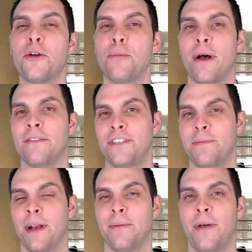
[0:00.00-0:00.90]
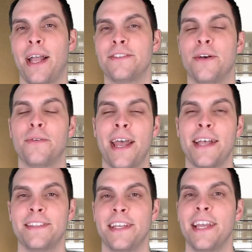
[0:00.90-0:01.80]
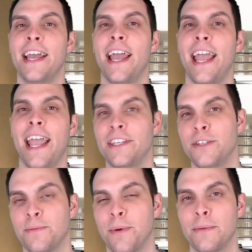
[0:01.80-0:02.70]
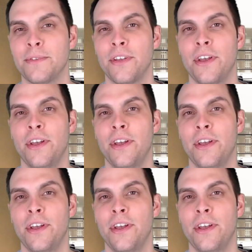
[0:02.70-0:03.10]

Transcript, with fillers: group of seed bearing plants known as the angiosperms.